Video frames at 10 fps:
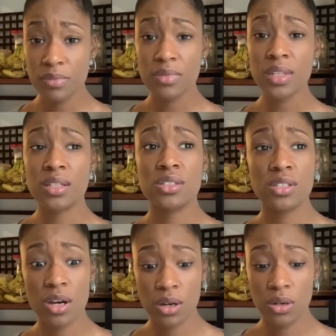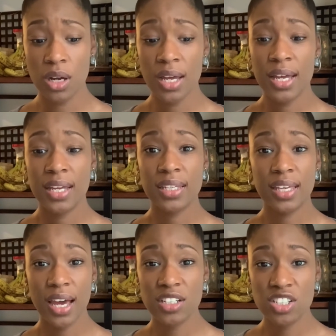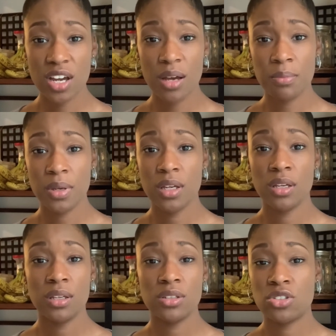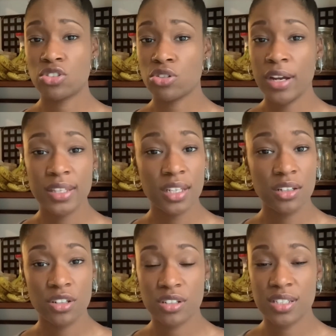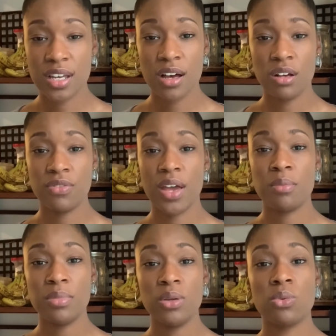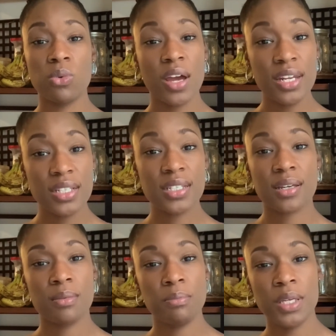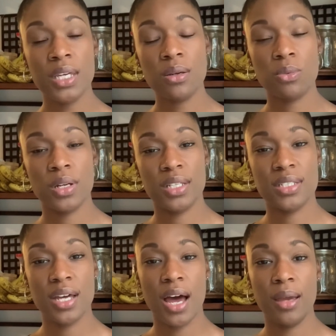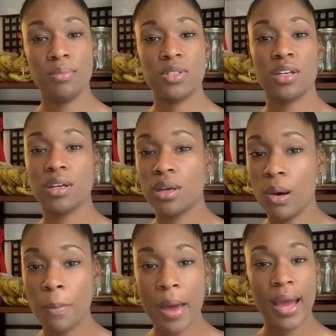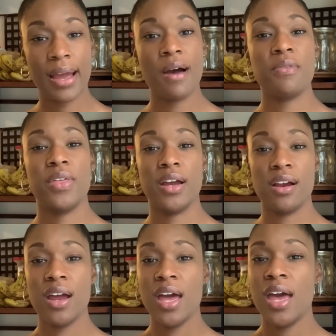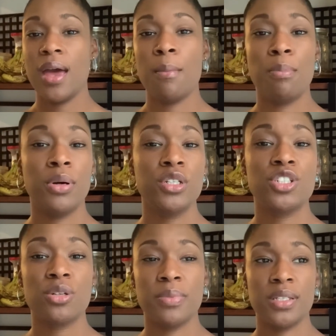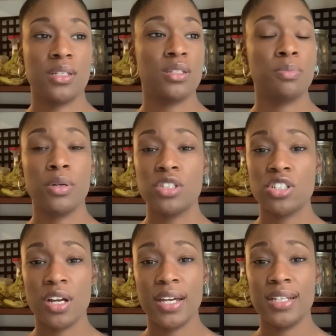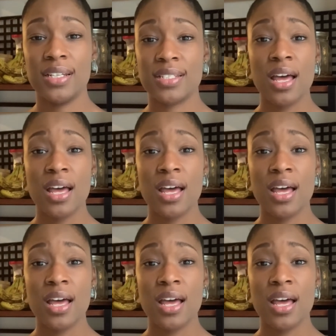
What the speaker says: And so catch up, strengthen yourself, and be ready to compete when it's time to go back out there and push your business, push your ideas.